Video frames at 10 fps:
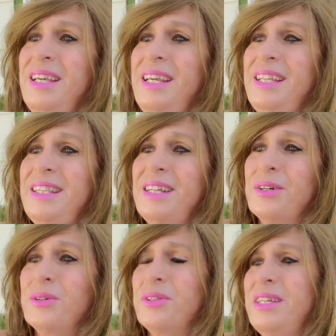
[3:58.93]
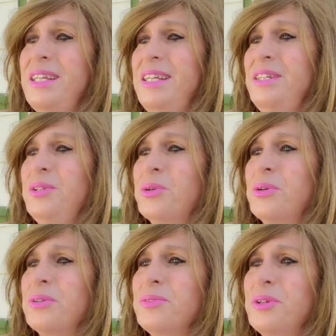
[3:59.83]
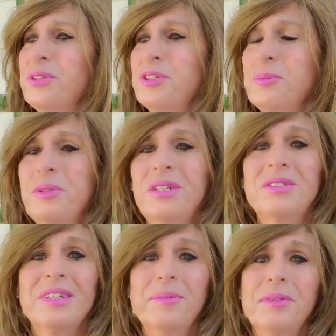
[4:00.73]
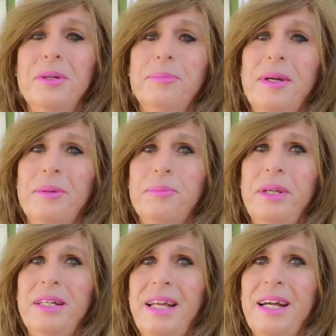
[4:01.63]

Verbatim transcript: in there the indoor version but there's something about being